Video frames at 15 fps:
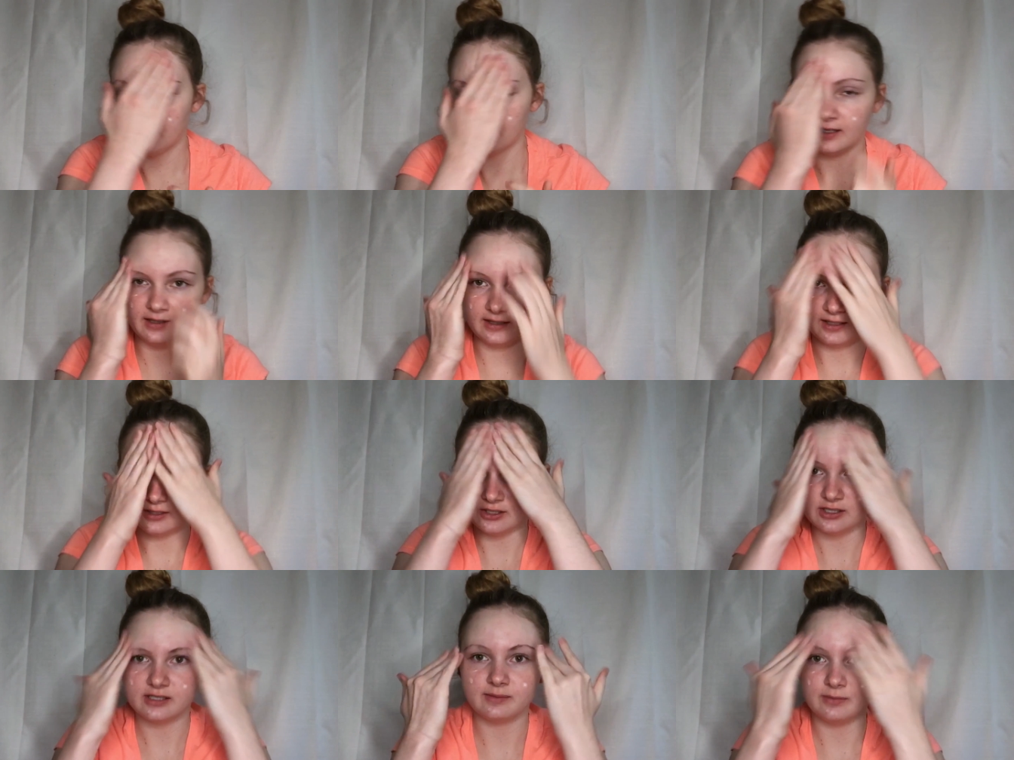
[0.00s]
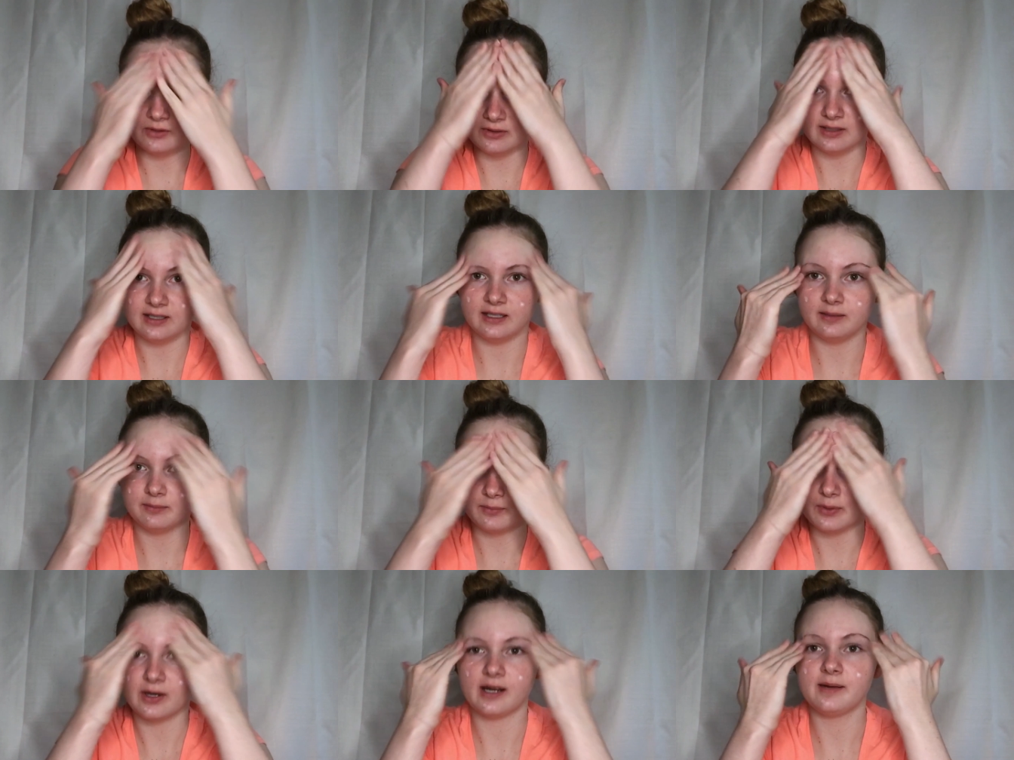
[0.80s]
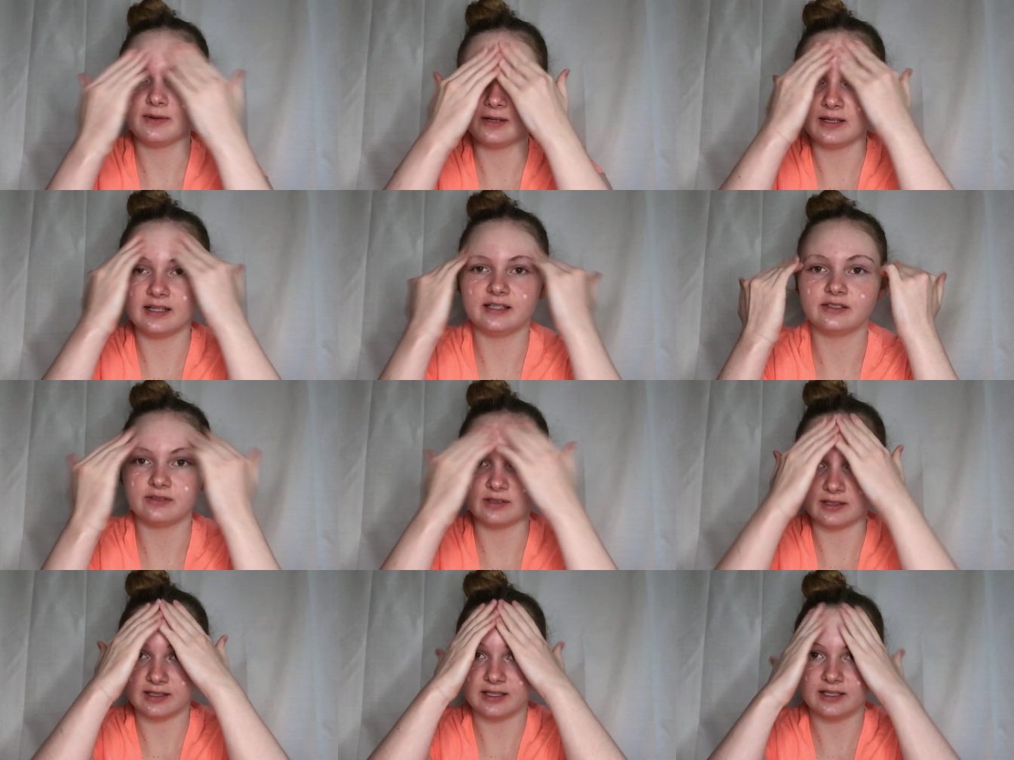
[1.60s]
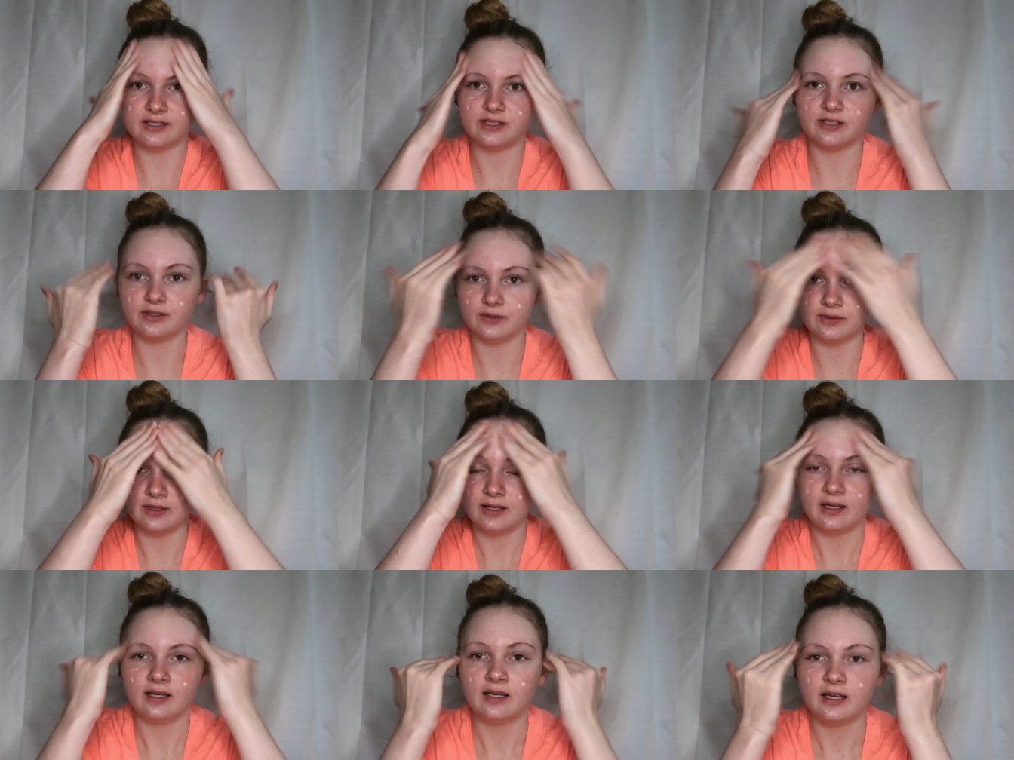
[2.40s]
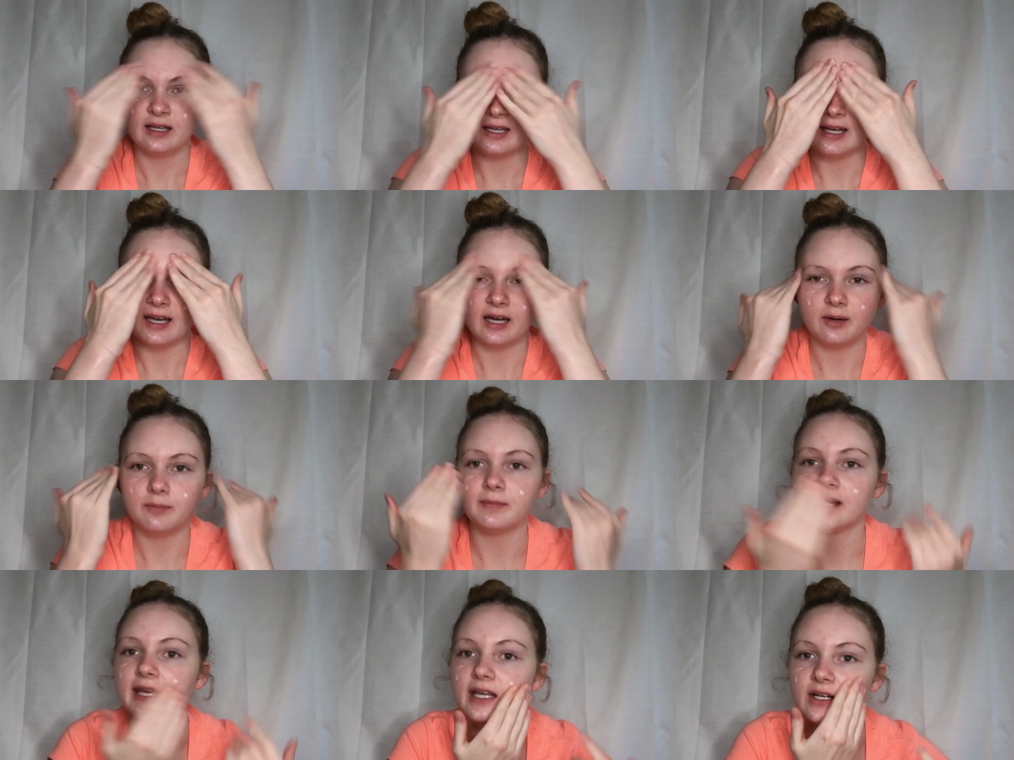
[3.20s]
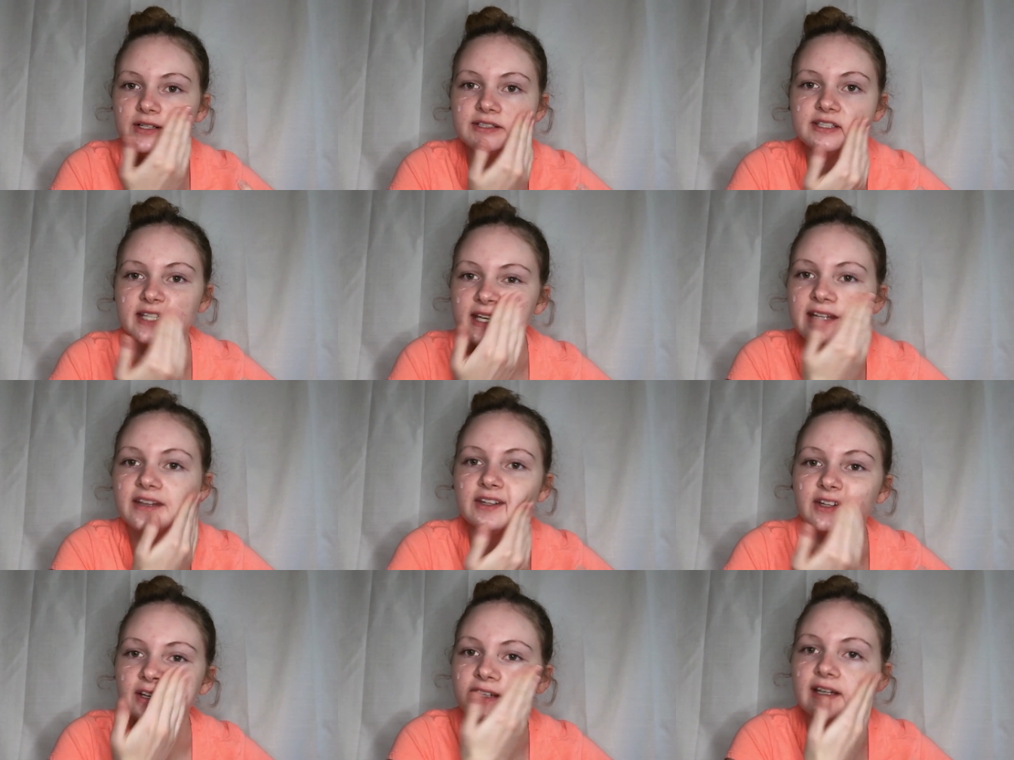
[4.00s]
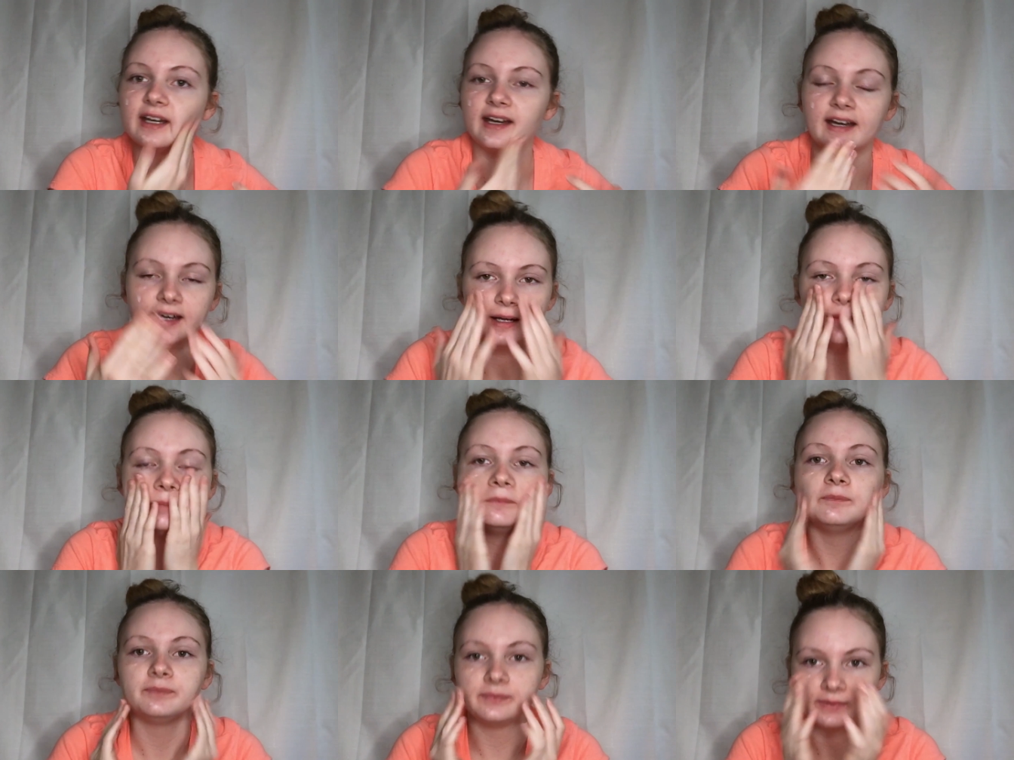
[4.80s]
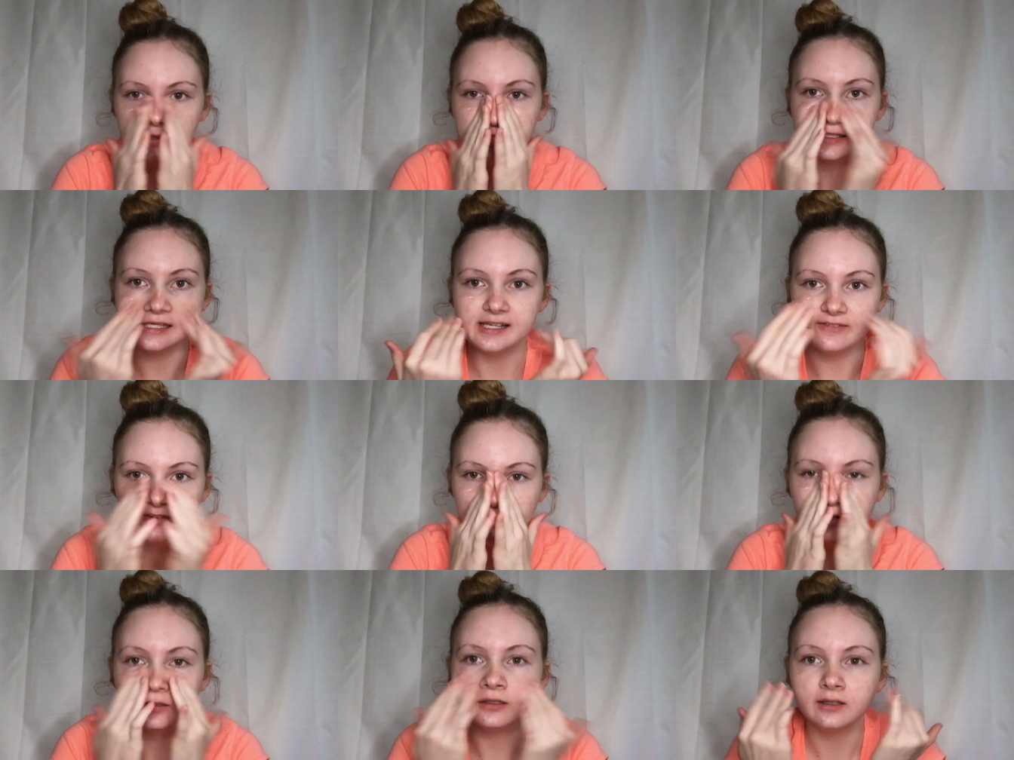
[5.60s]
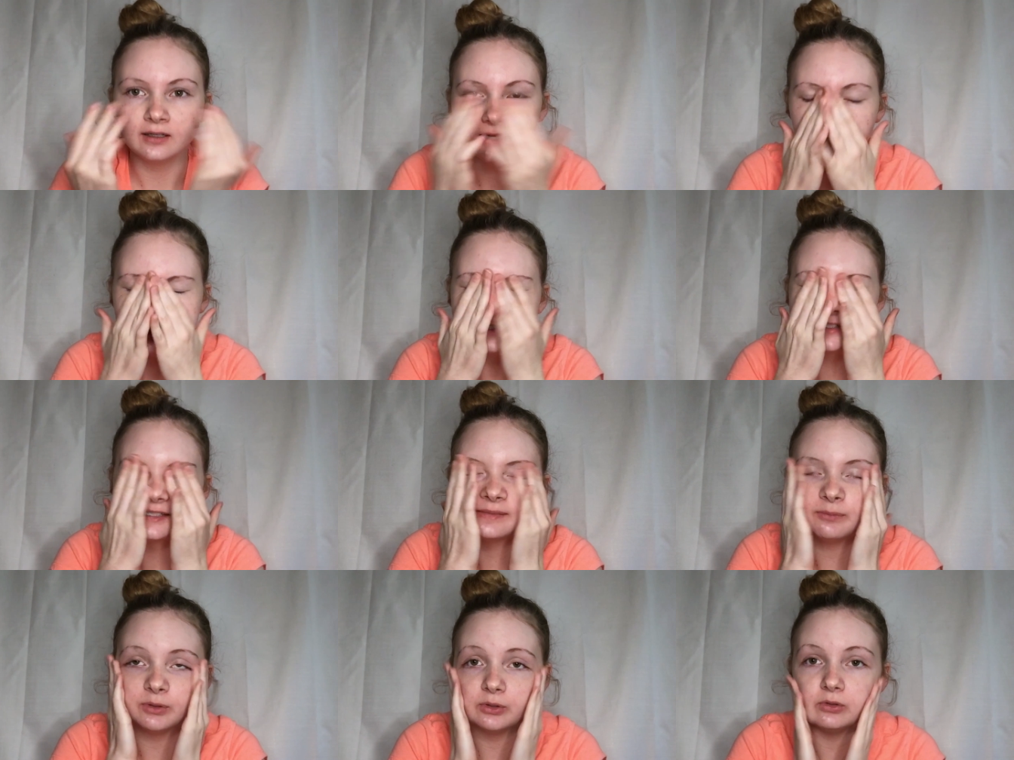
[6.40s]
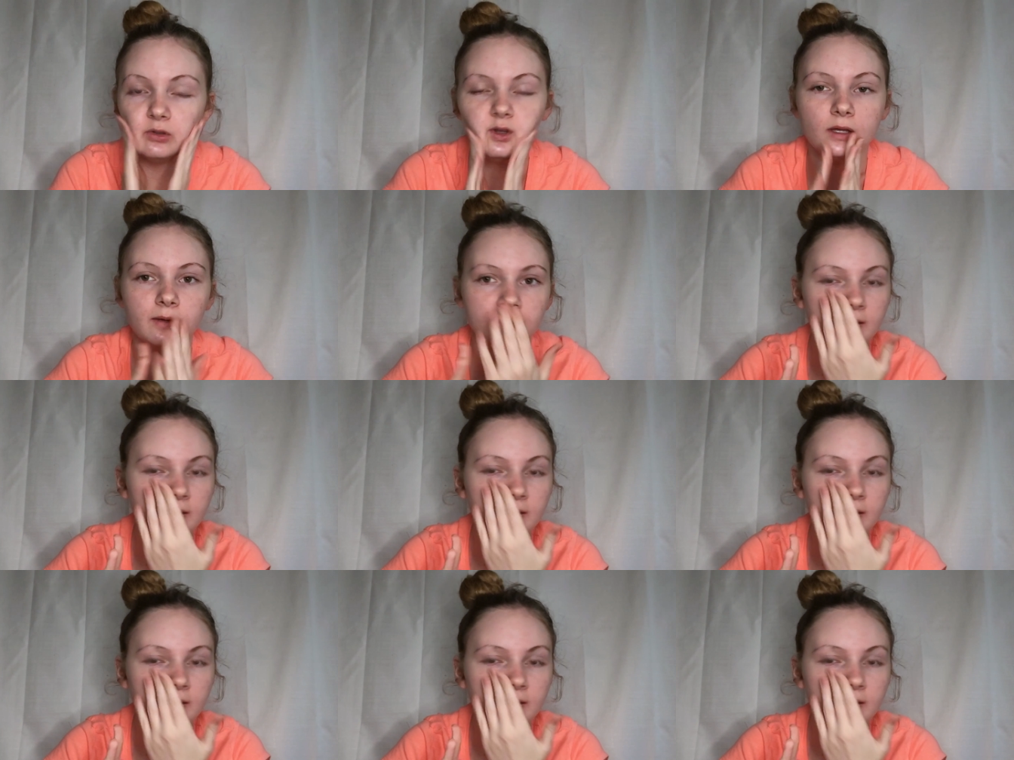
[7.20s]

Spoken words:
And then just smooth it in. Primer is really to help make your skin look even and smooth.